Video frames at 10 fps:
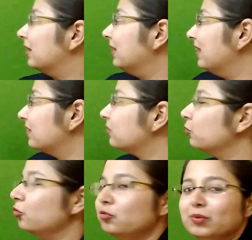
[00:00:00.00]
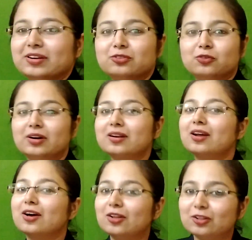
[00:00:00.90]
these movements were
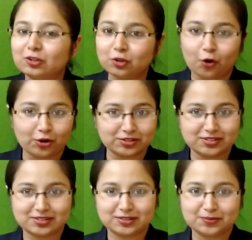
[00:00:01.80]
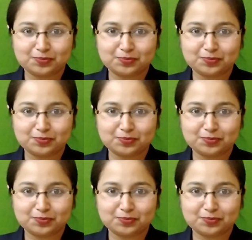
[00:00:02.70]
launched,